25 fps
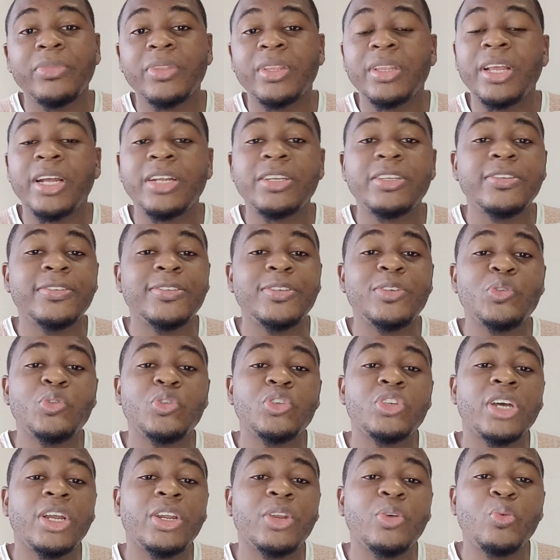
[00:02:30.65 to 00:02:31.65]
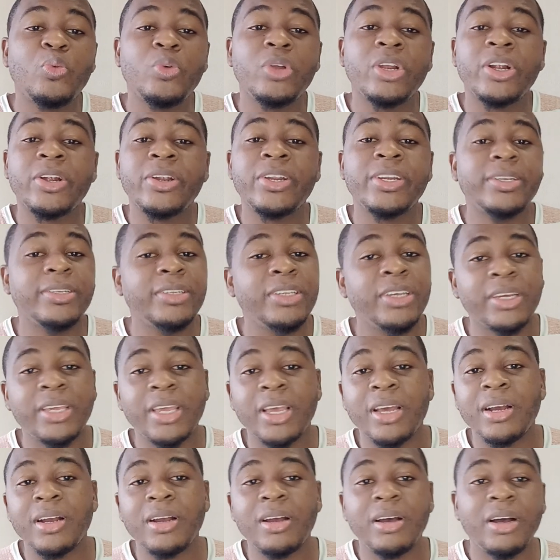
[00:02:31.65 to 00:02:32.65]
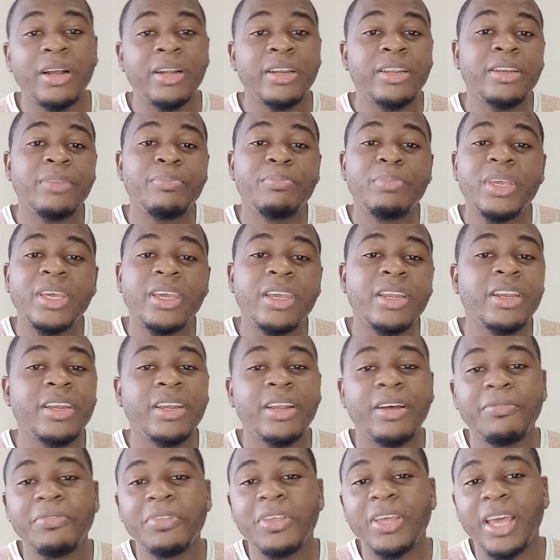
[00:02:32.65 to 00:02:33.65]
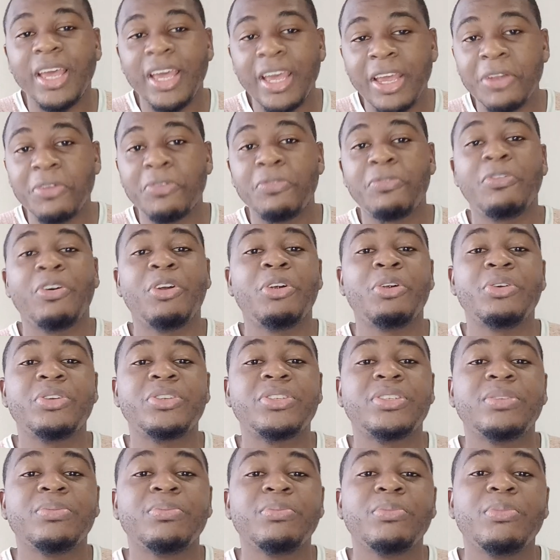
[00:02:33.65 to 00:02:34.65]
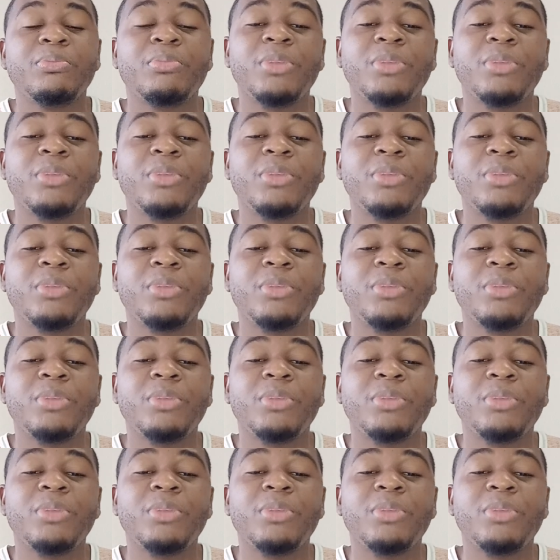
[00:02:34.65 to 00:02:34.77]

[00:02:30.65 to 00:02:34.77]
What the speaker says: that is usually where you can call it the beginning of the end for us.